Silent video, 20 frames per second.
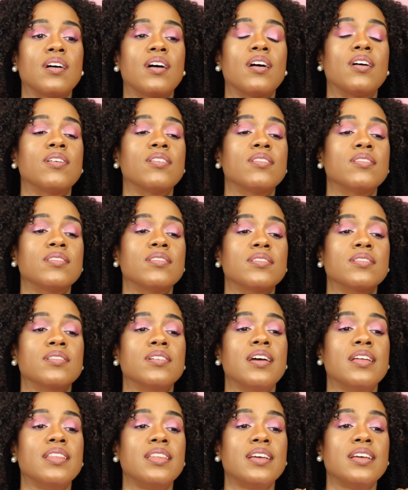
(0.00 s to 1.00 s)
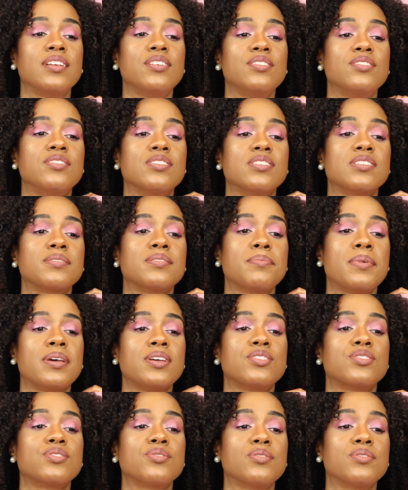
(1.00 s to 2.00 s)
Oh, and then you just
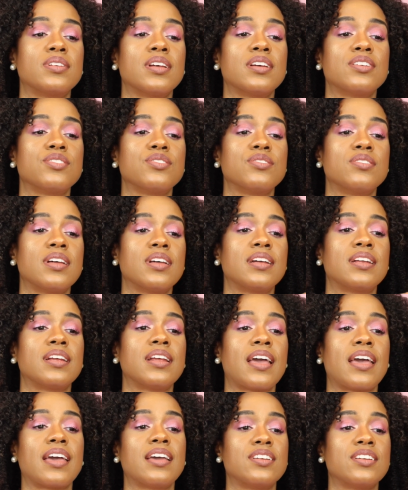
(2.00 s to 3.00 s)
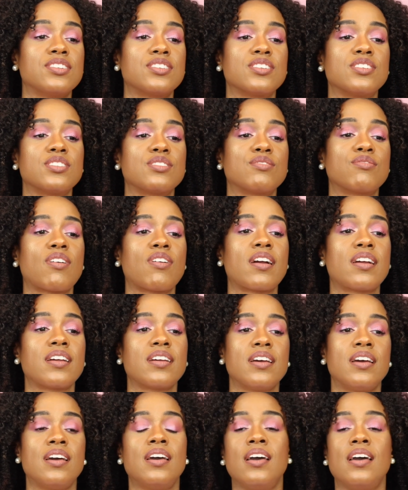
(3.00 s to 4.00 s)
make sure that you let it hang just right.
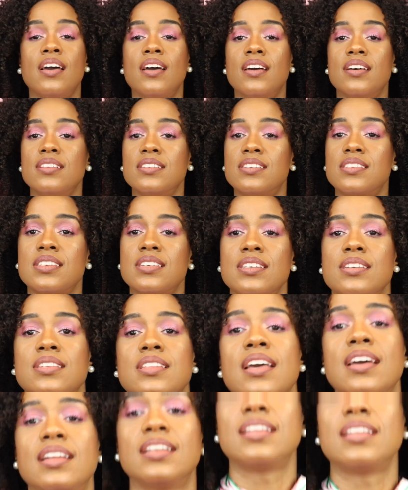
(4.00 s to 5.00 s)
And see, now